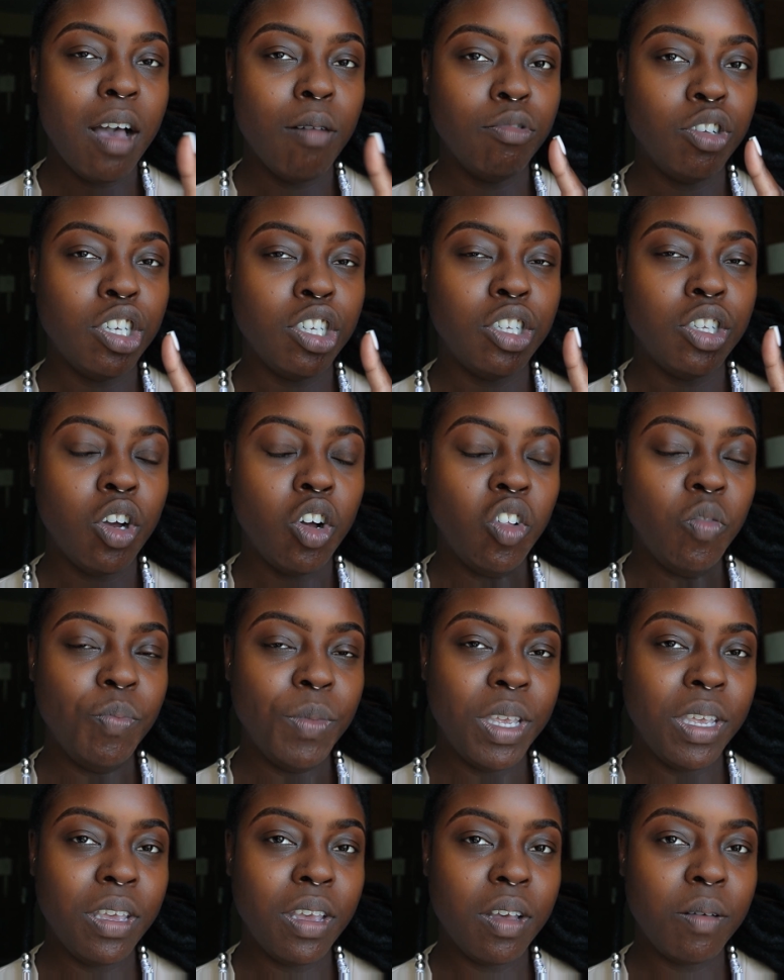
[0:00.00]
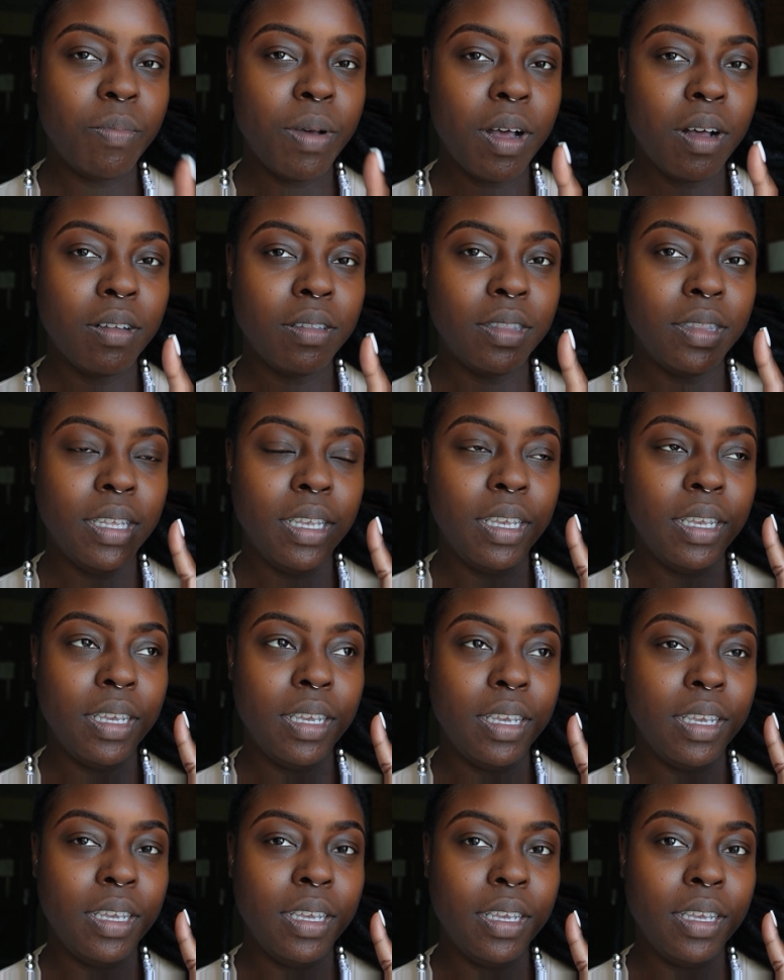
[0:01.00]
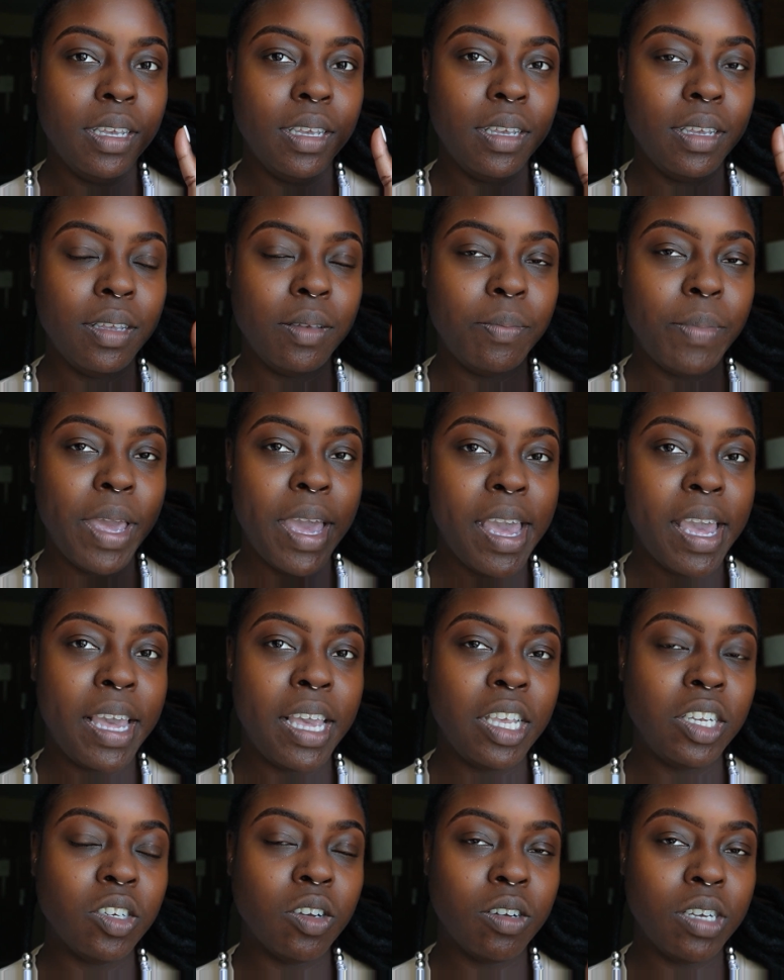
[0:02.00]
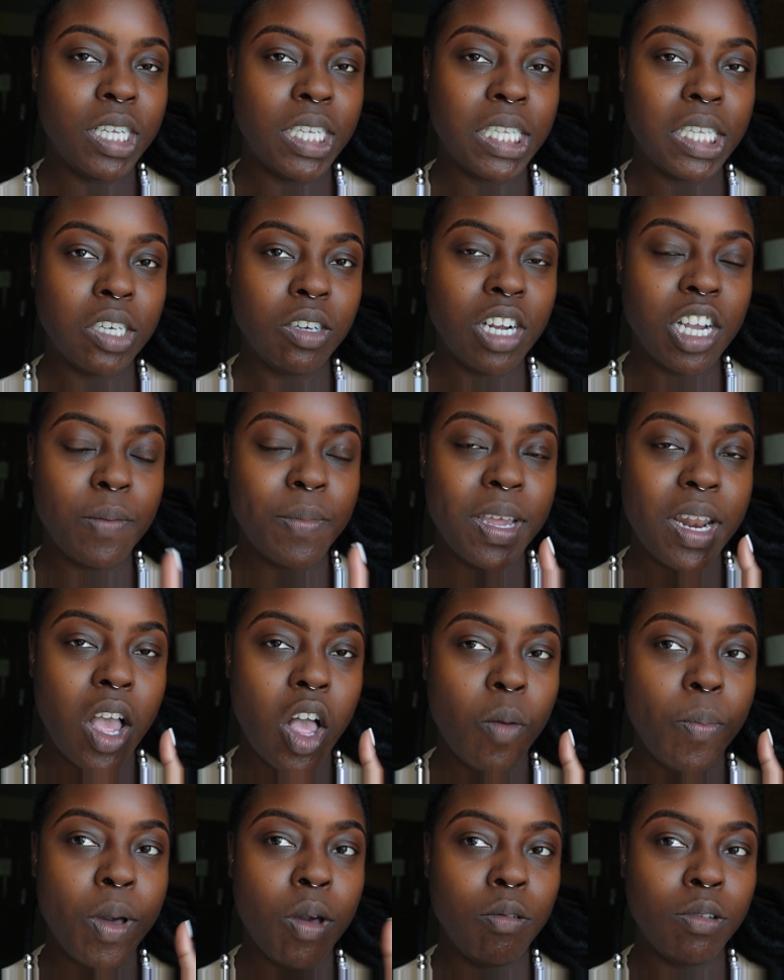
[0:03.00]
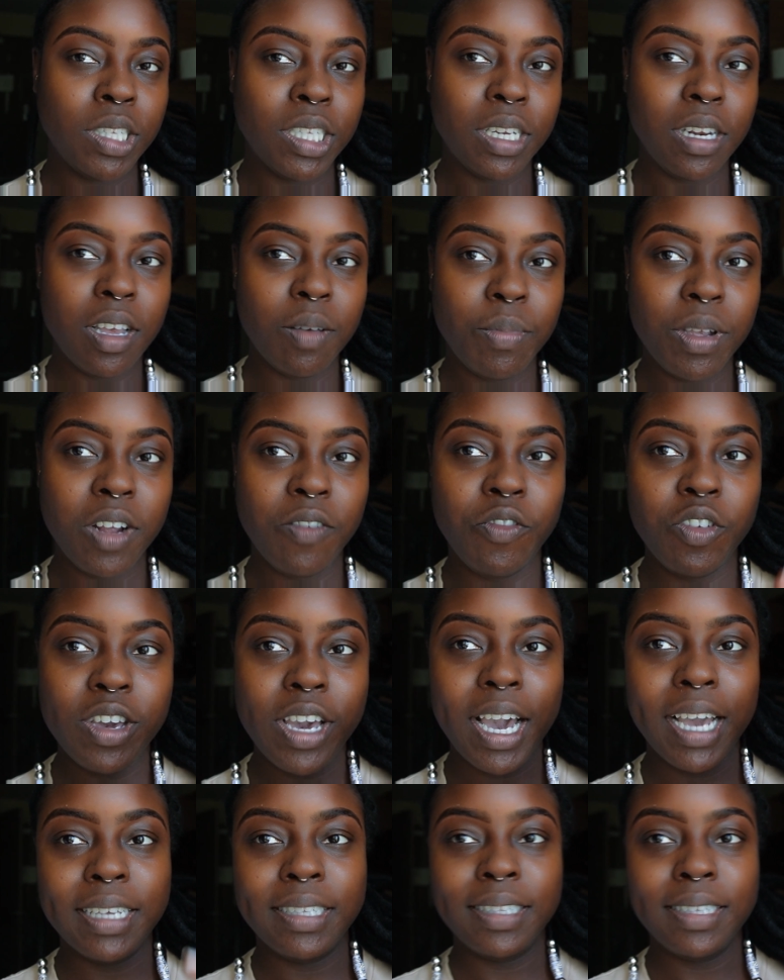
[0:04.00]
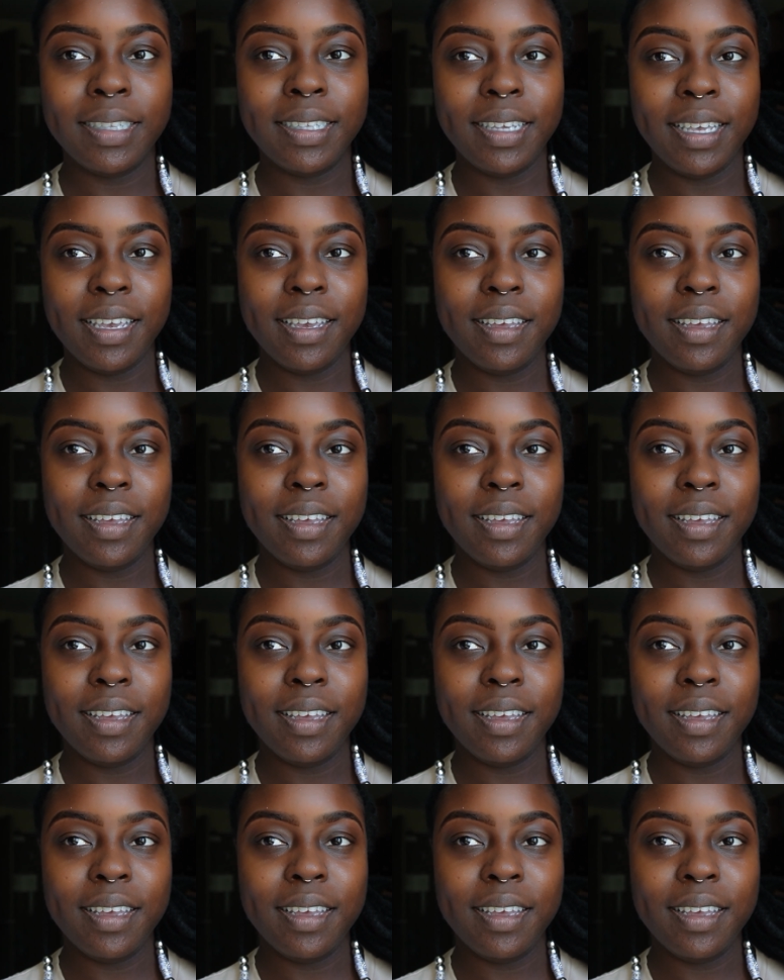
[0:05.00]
She told me about the page on Instagram and I'll post it up here for you guys to see